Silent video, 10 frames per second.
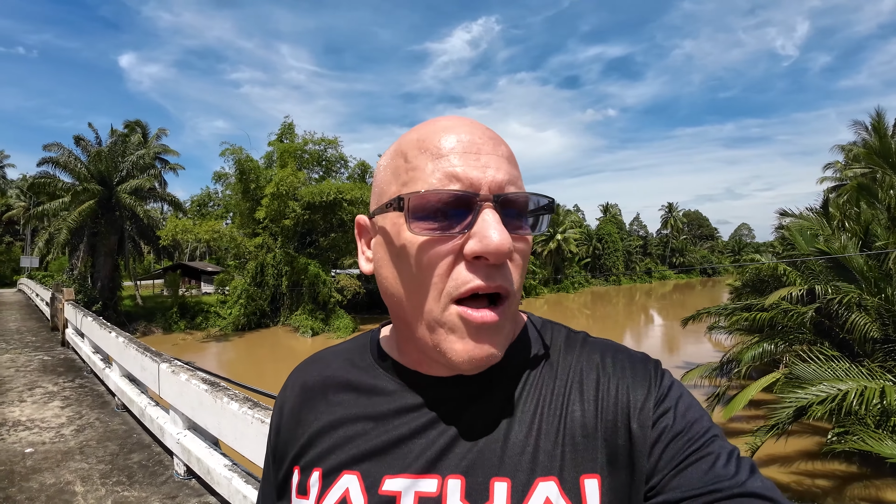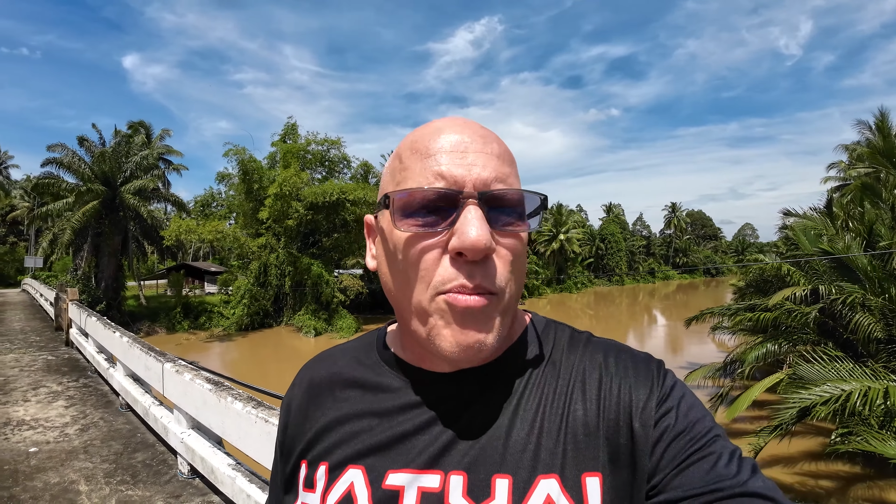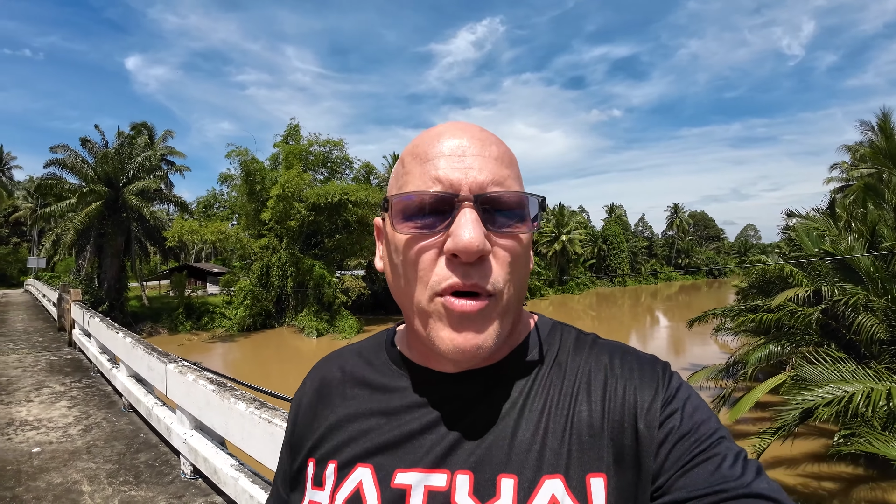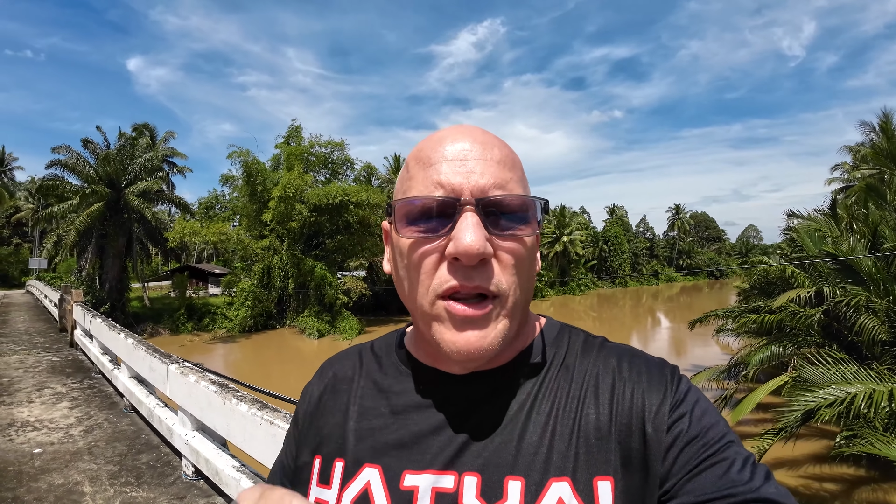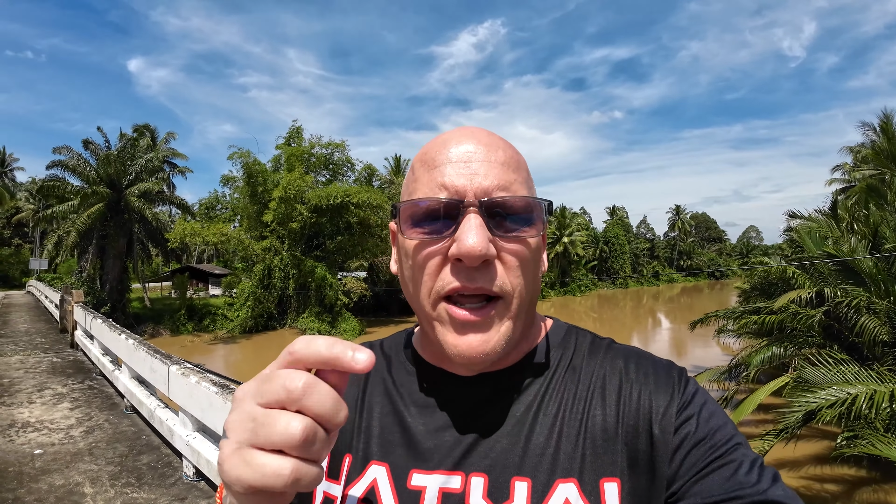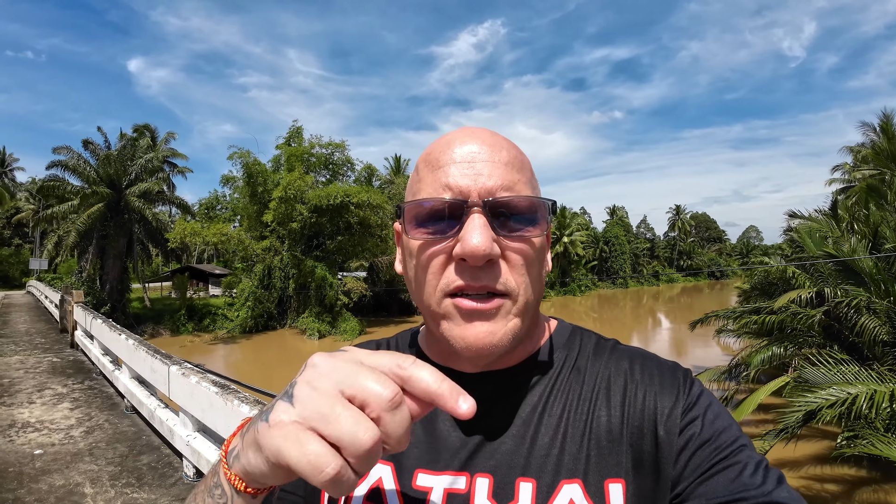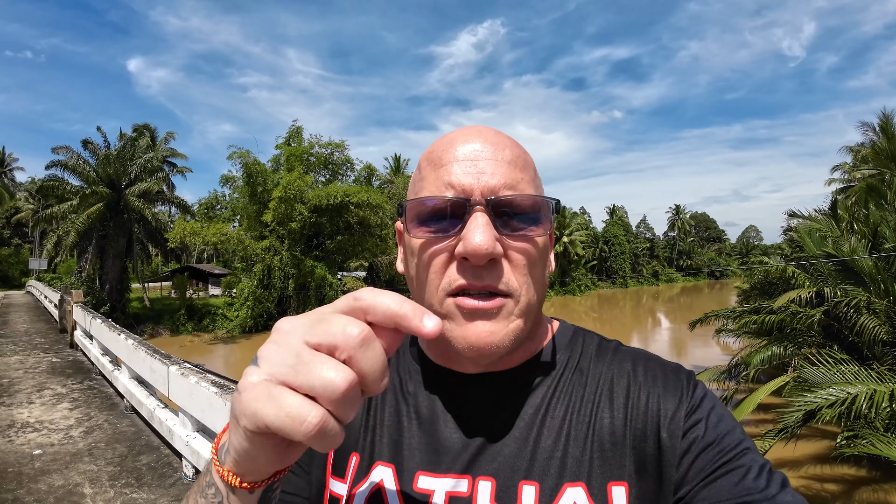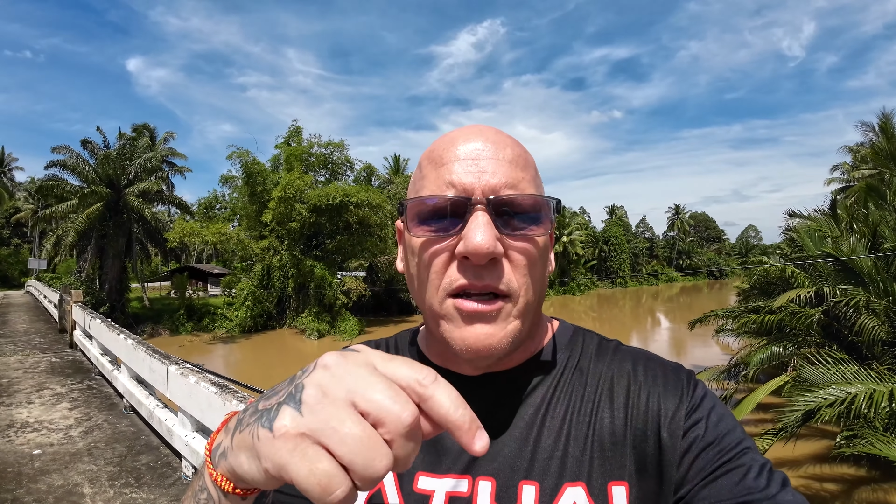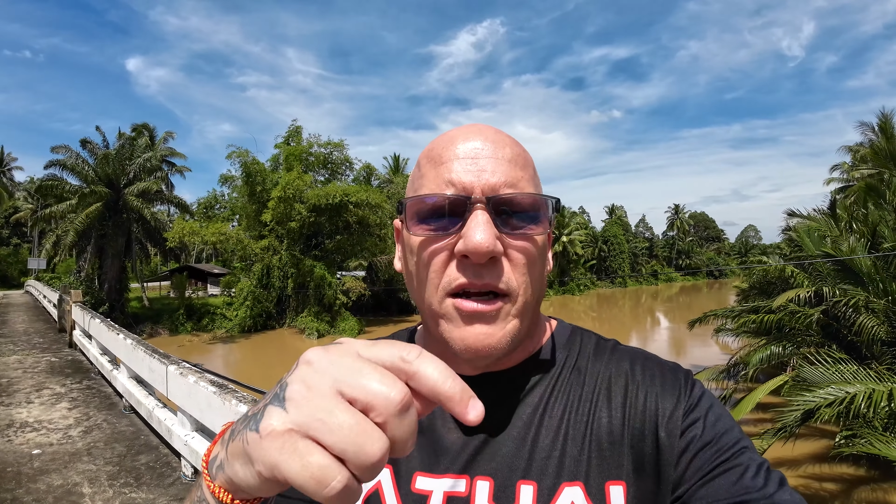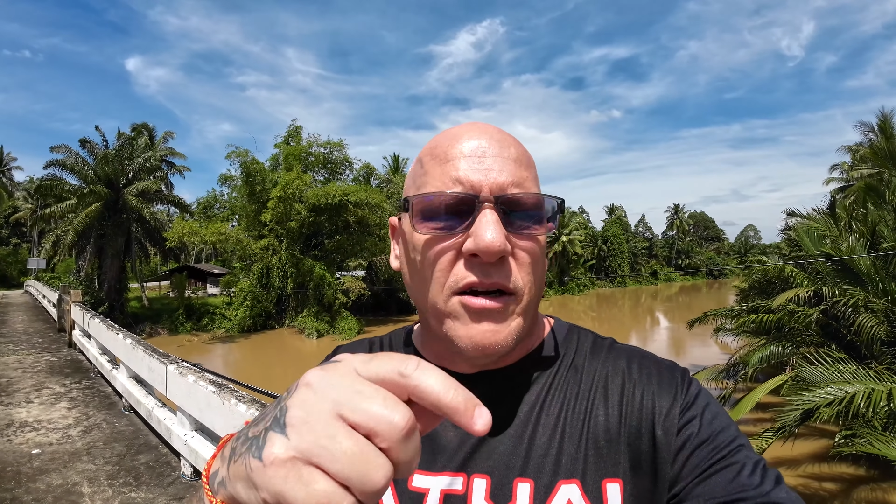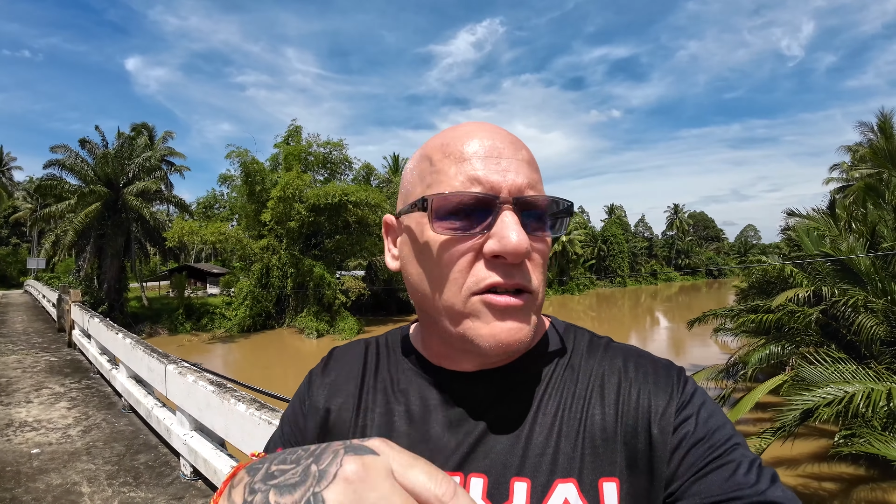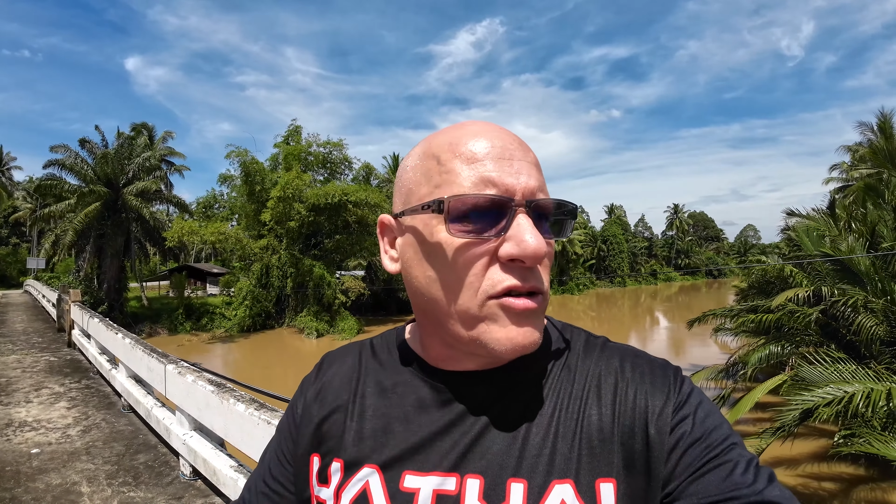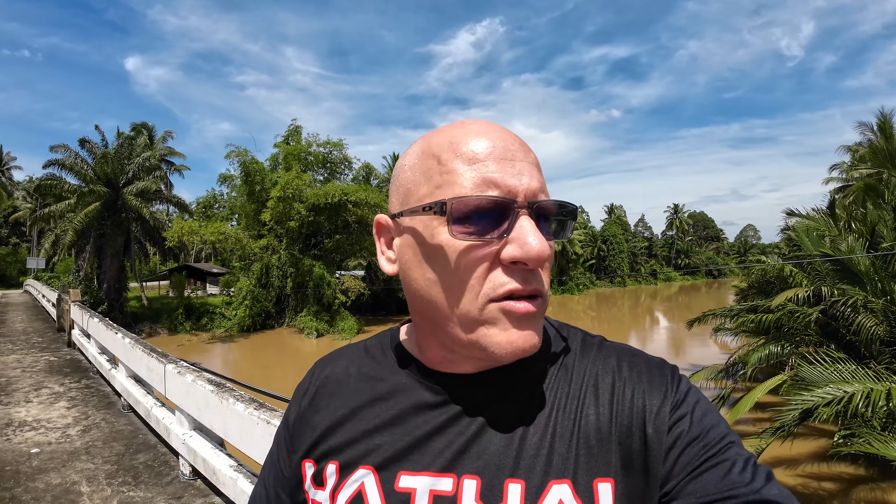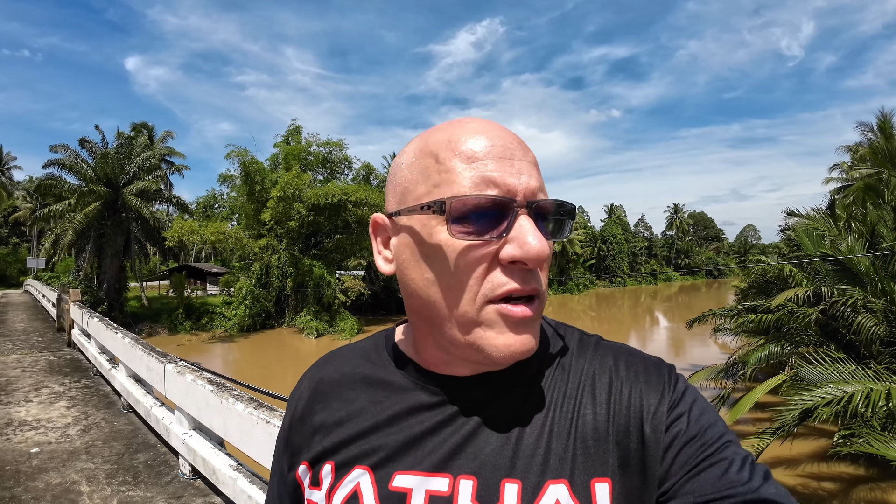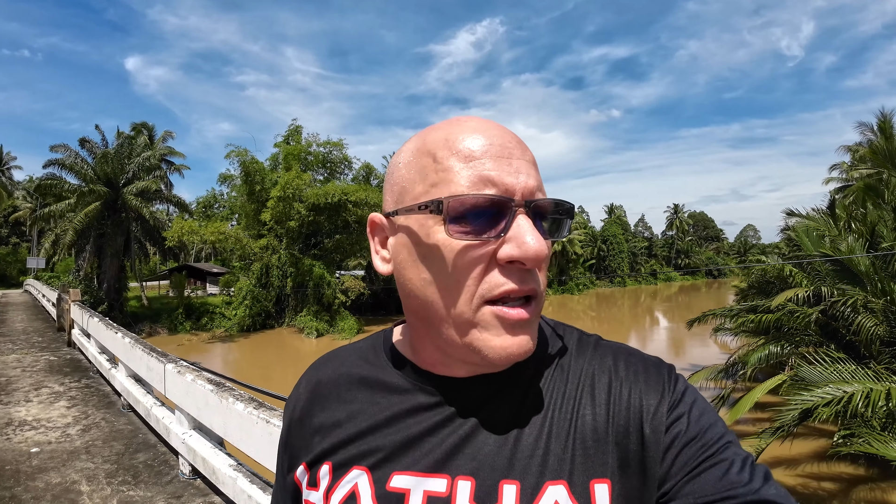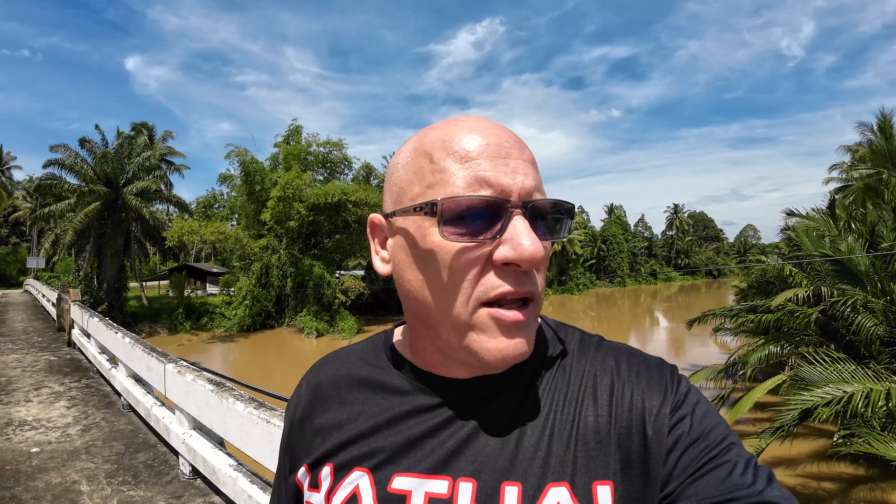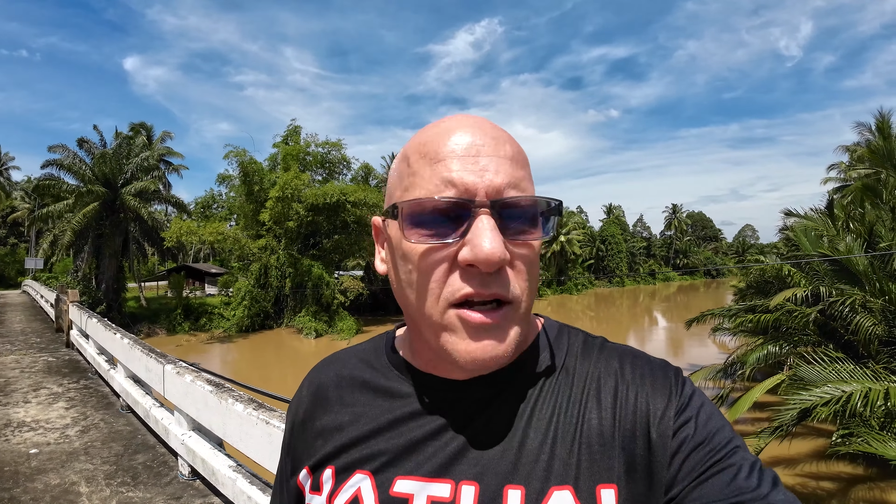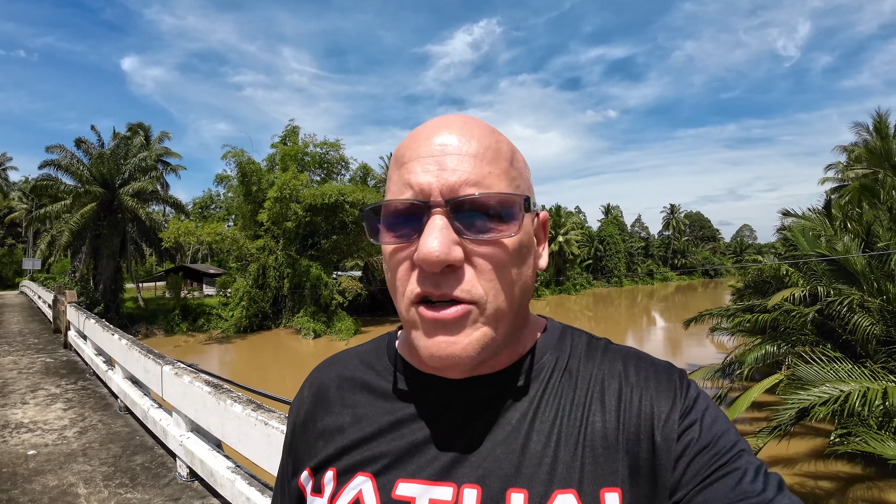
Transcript: I'll put links to their in the